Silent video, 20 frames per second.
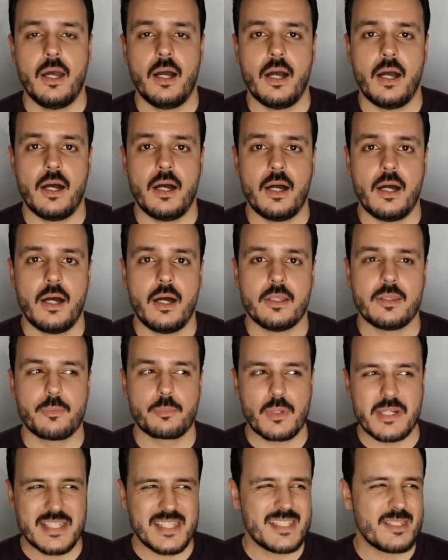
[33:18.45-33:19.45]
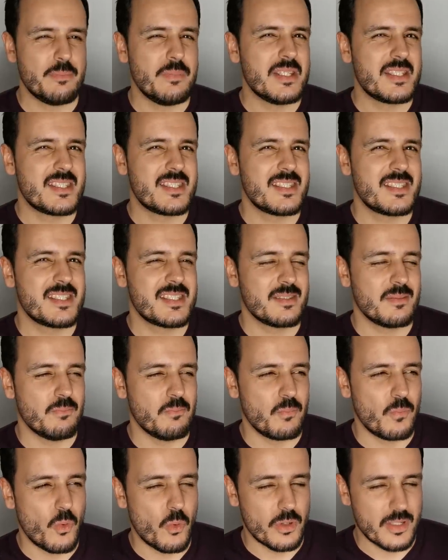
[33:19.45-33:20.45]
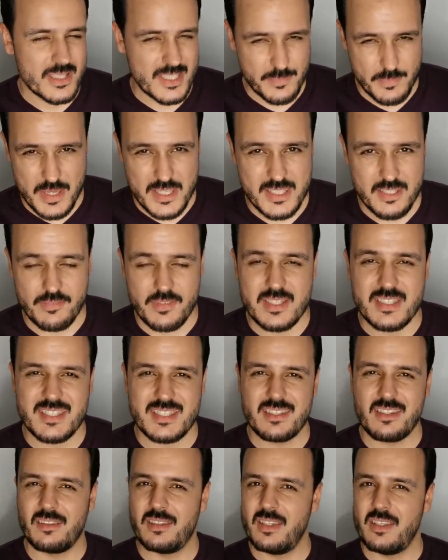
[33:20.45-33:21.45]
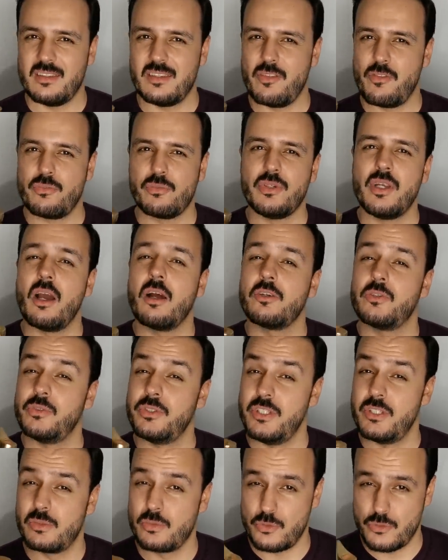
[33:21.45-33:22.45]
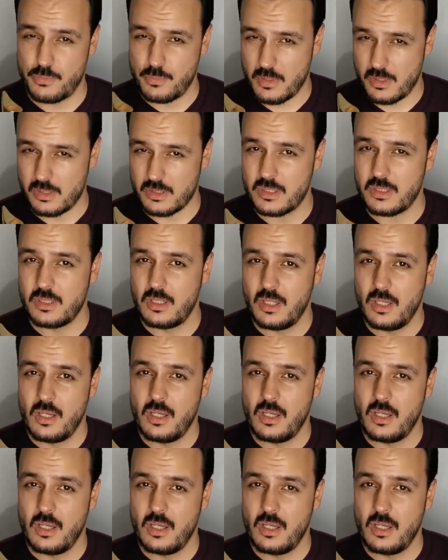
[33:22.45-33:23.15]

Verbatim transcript: uh, the price is a bit more expensive it's in the 300 euros mark